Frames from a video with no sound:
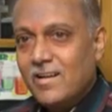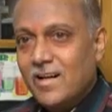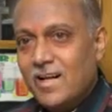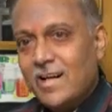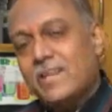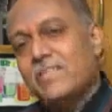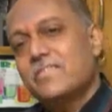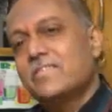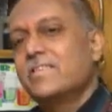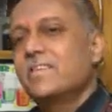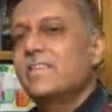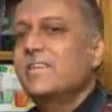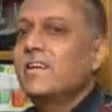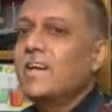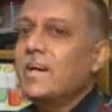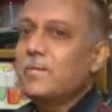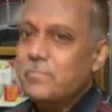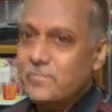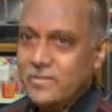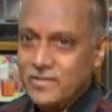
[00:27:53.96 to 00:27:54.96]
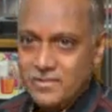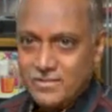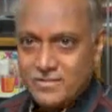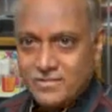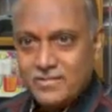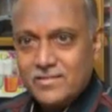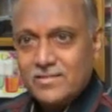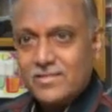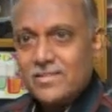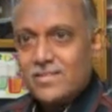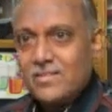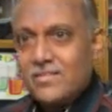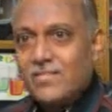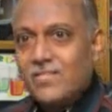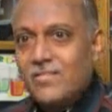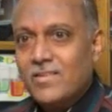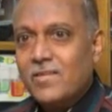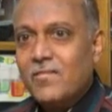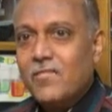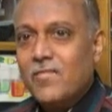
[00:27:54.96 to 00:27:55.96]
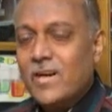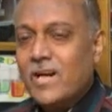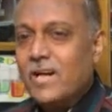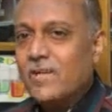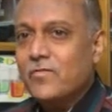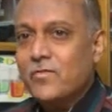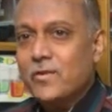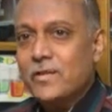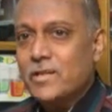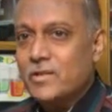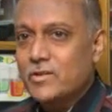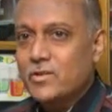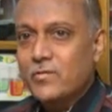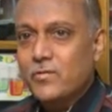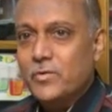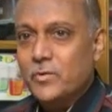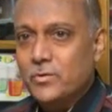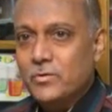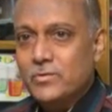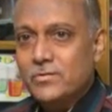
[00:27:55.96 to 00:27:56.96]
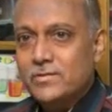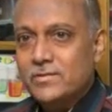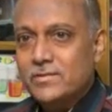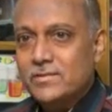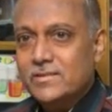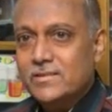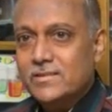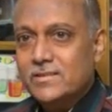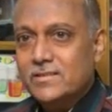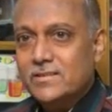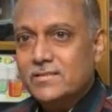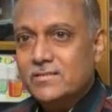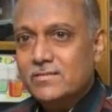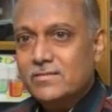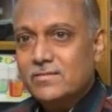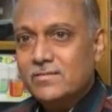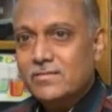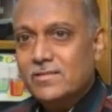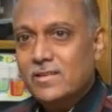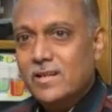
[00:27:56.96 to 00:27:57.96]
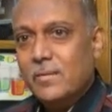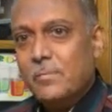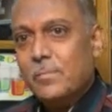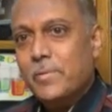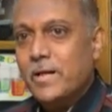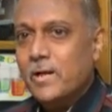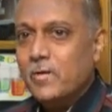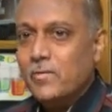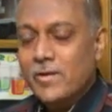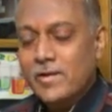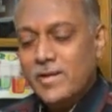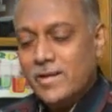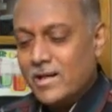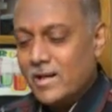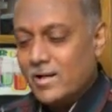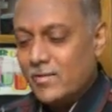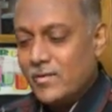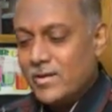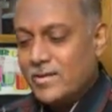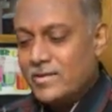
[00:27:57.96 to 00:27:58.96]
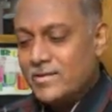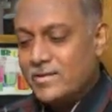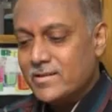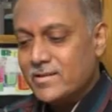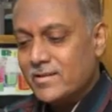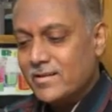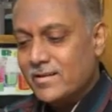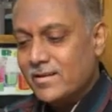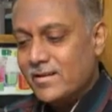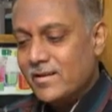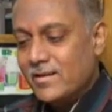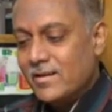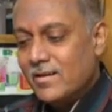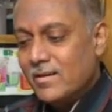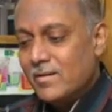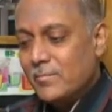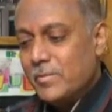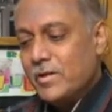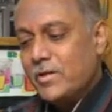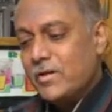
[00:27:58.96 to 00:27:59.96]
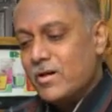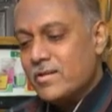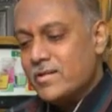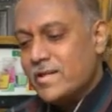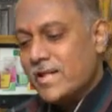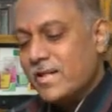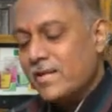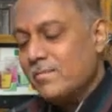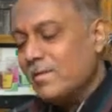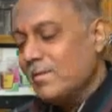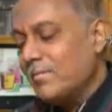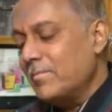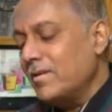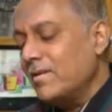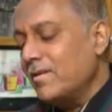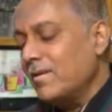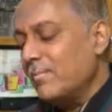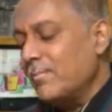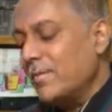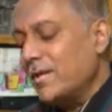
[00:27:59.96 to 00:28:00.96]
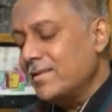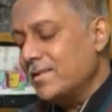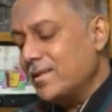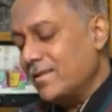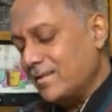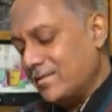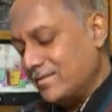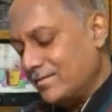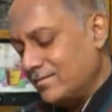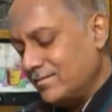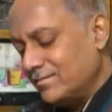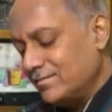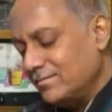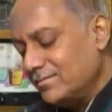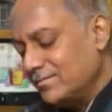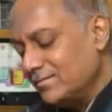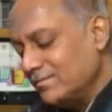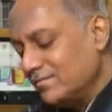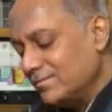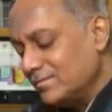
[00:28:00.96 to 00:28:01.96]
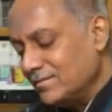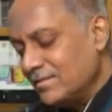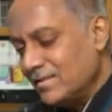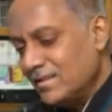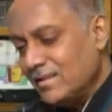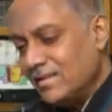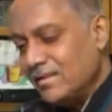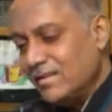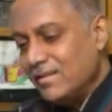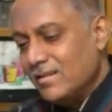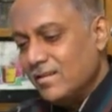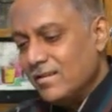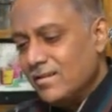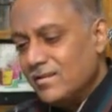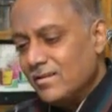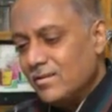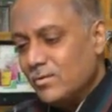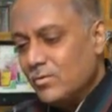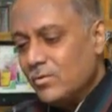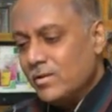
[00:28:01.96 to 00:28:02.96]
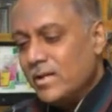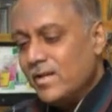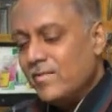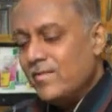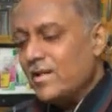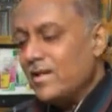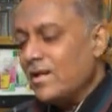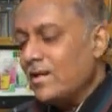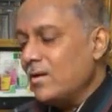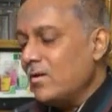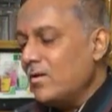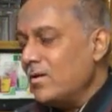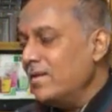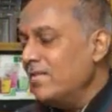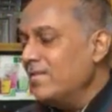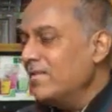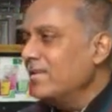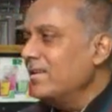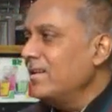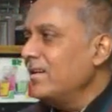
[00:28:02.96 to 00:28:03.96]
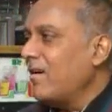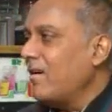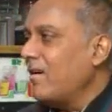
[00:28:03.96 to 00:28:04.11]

I have still kept 1 flat for each of you and paid 1 year advance, because I remembered your mother, who never allowed even the